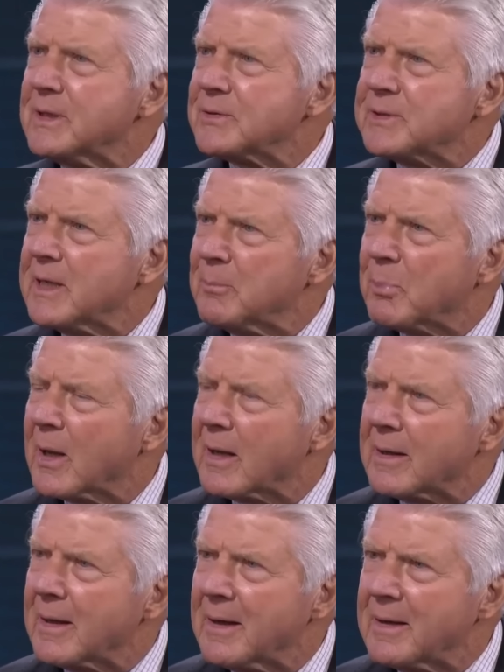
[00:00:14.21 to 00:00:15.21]
this team
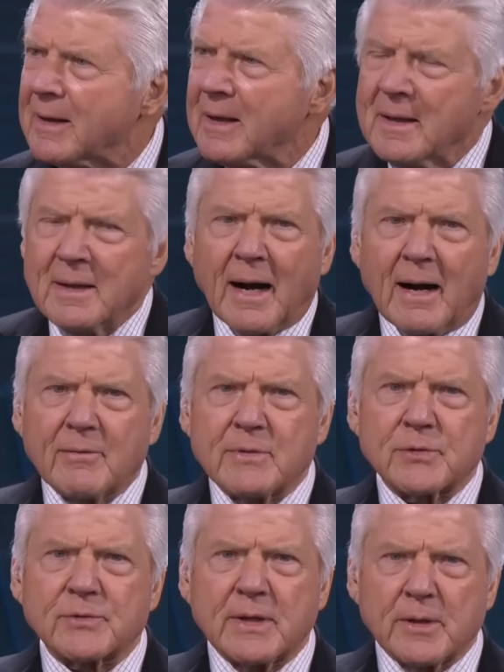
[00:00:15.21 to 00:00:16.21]
play. And
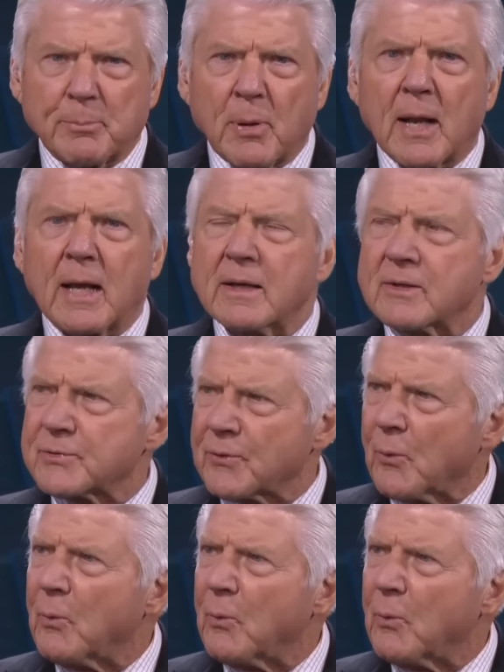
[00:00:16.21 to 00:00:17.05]
obviously, the players are the